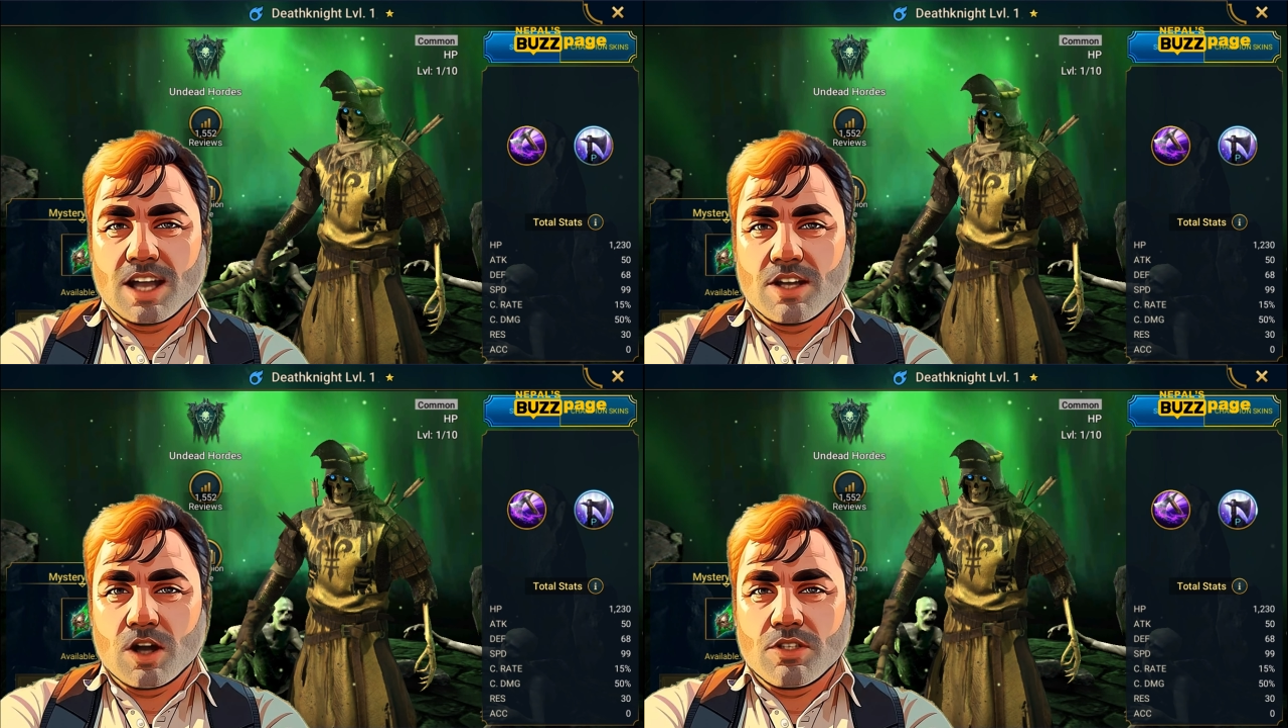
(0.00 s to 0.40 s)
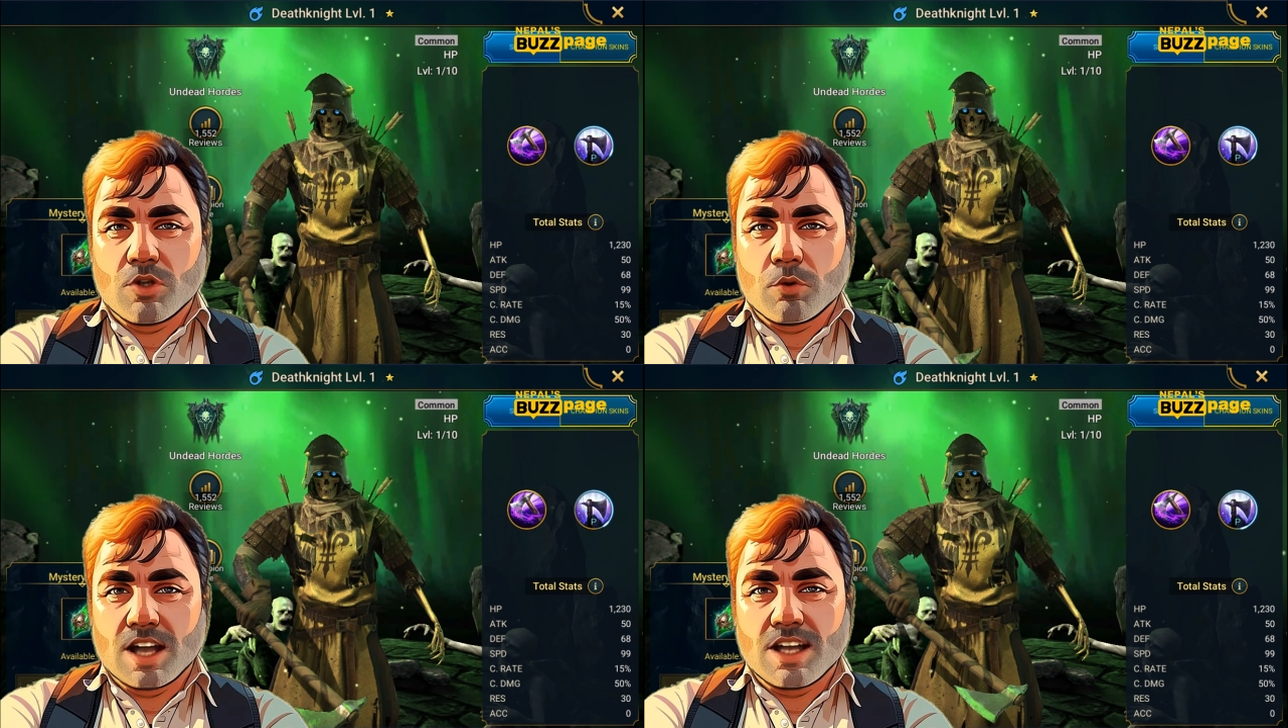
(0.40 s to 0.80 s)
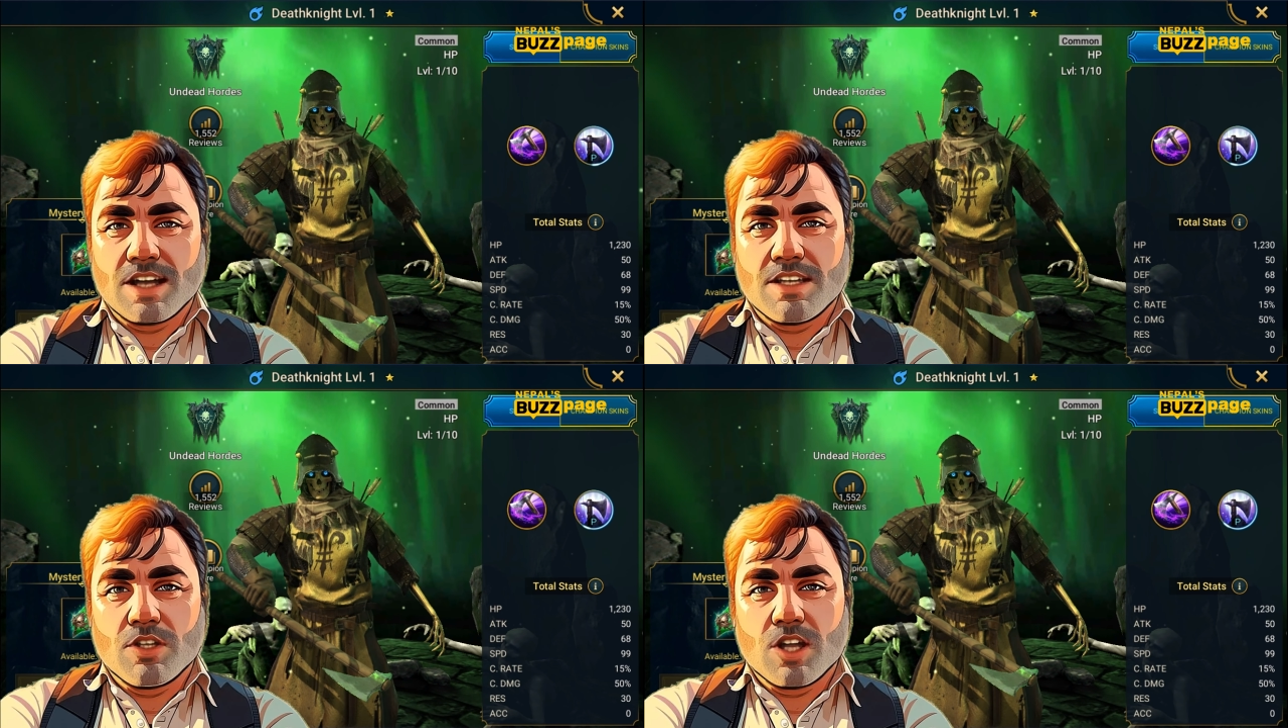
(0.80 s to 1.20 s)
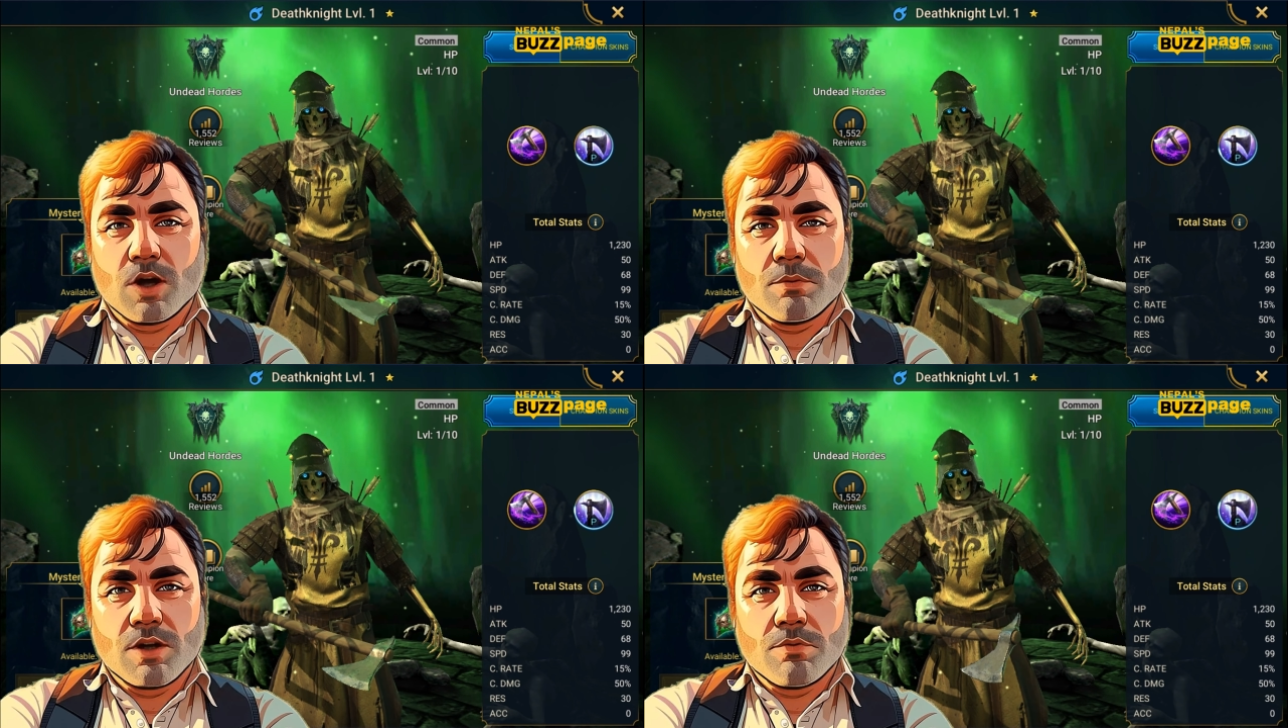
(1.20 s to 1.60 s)
and also like and
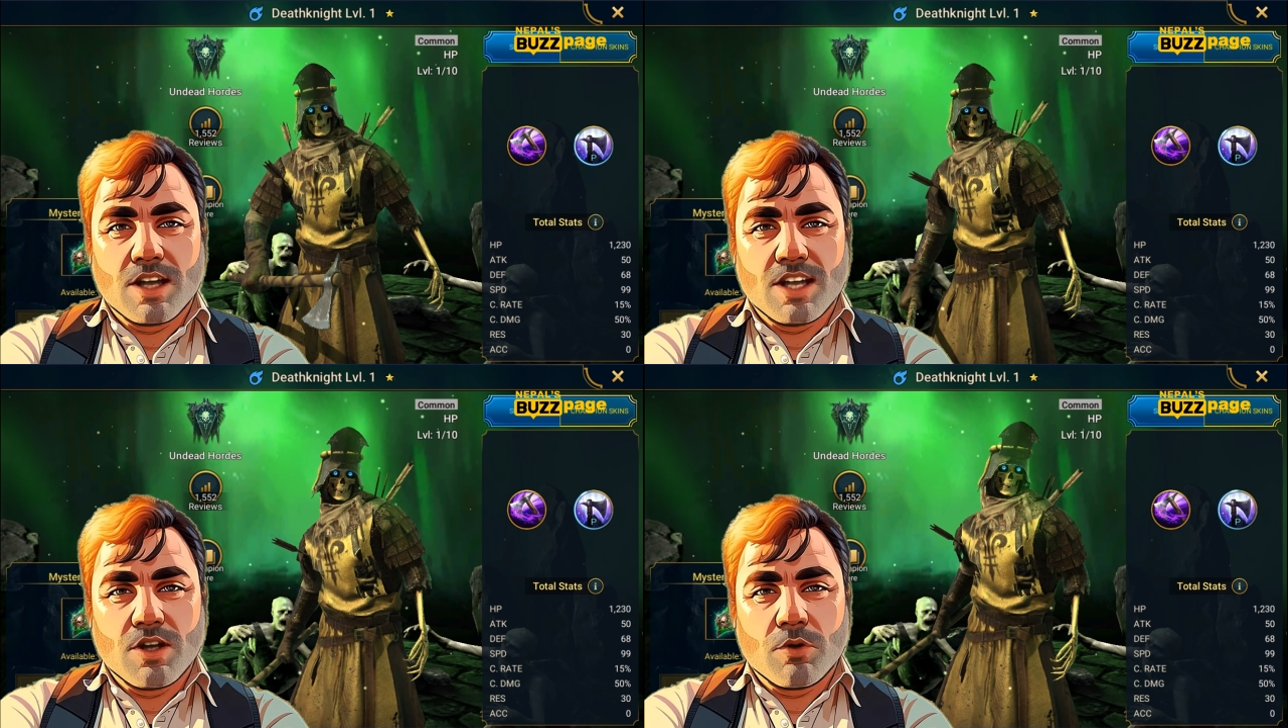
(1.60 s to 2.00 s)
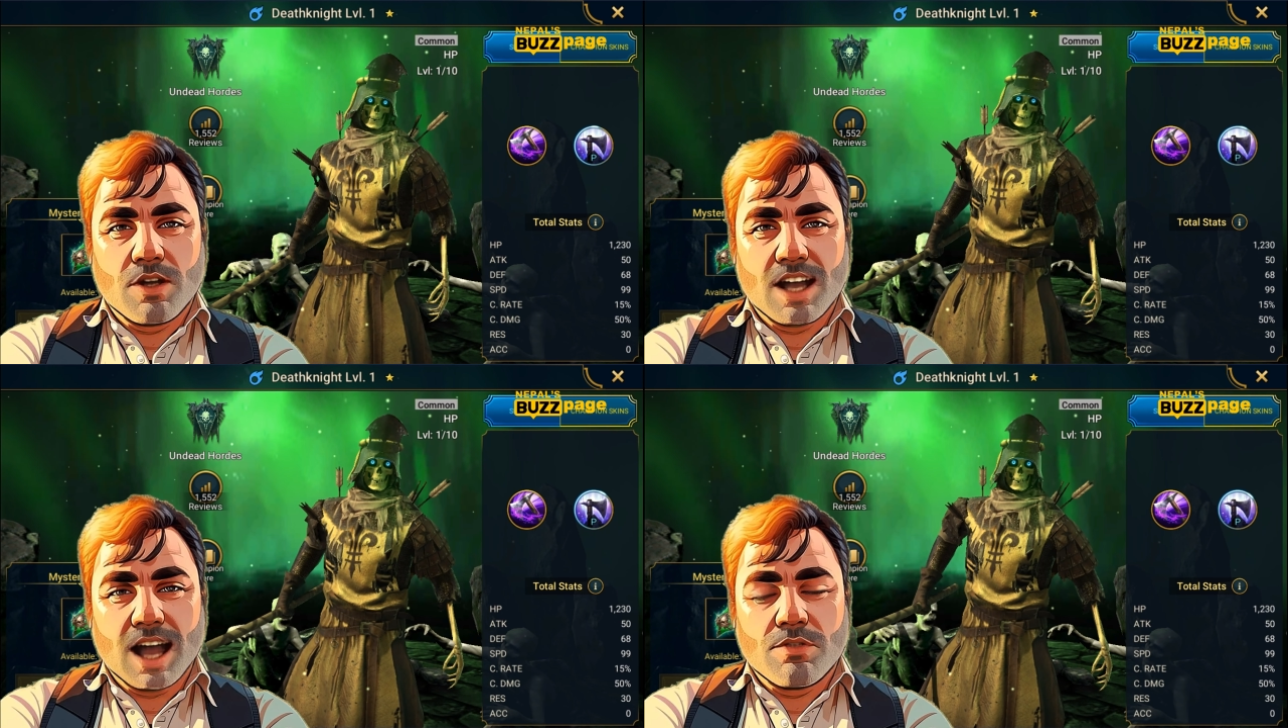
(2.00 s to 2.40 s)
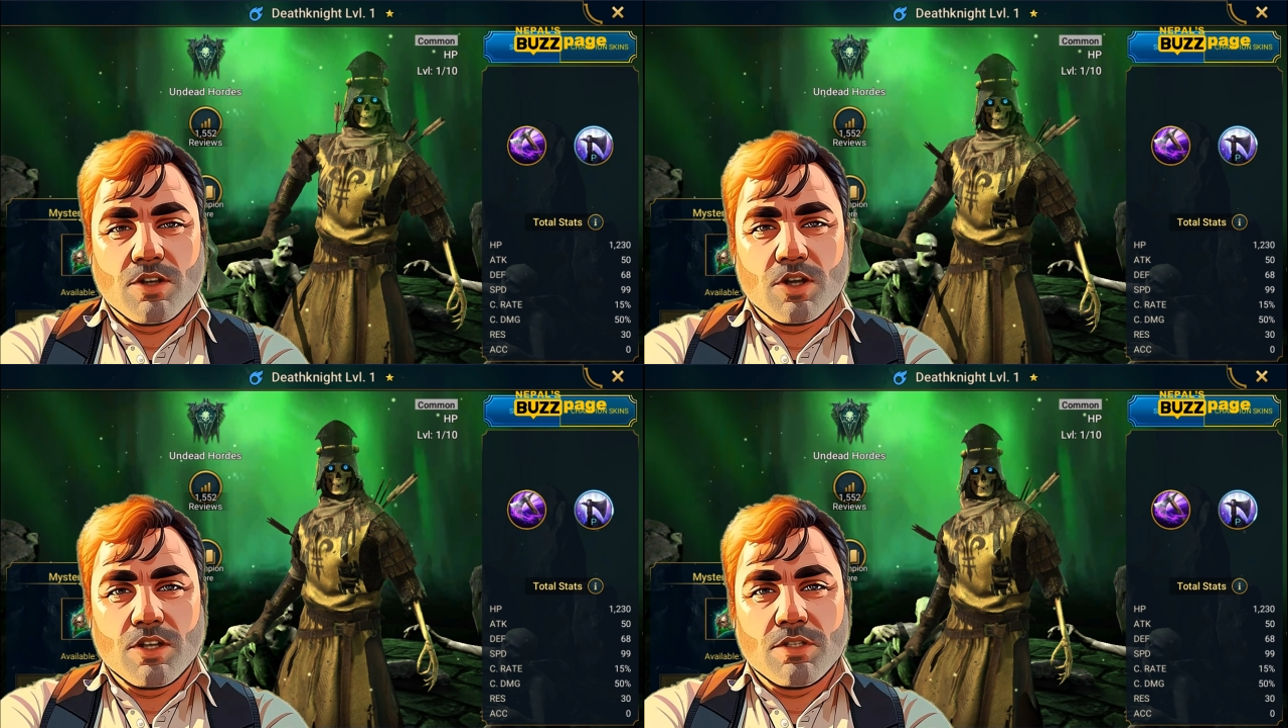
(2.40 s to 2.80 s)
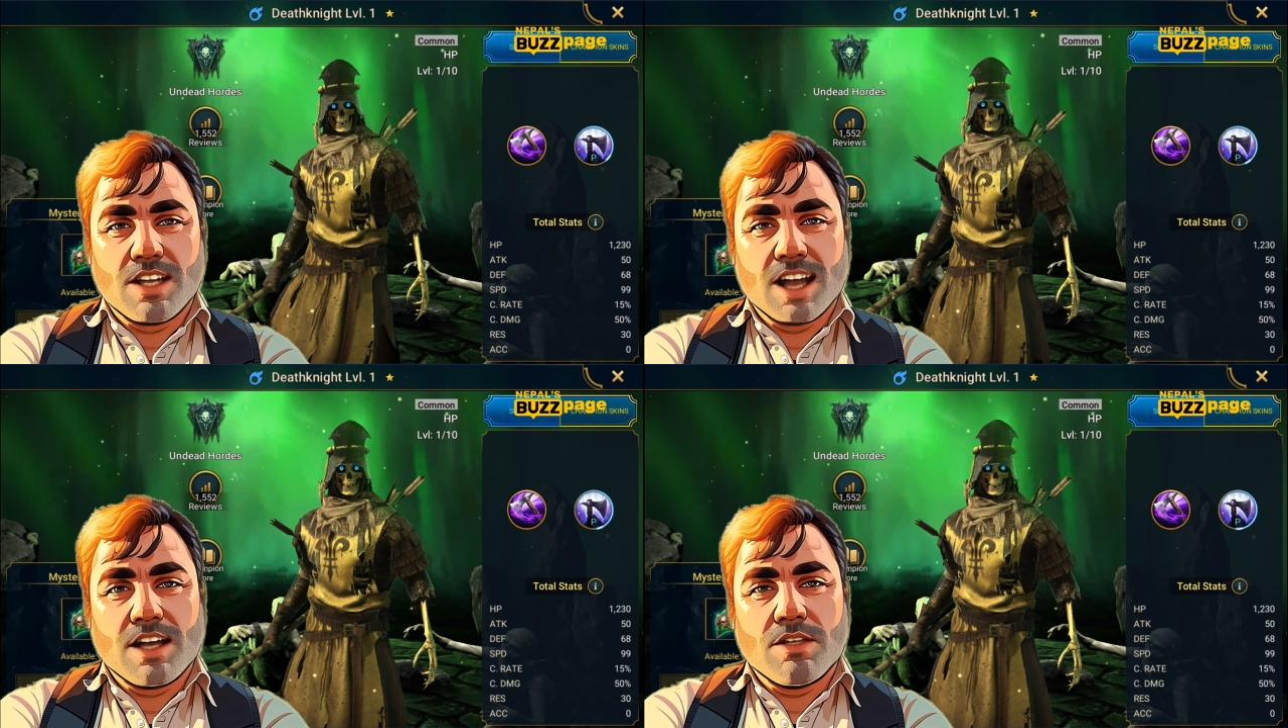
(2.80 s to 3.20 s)
share my video. Have a good
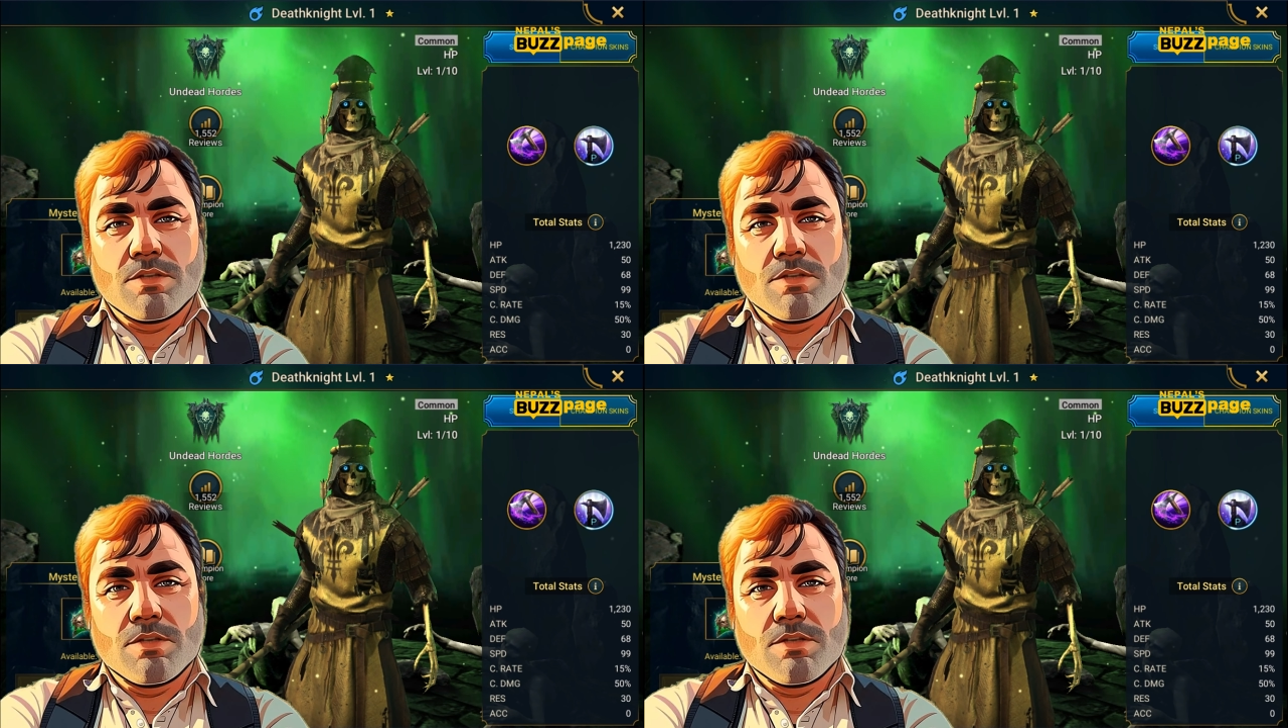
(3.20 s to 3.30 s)
day.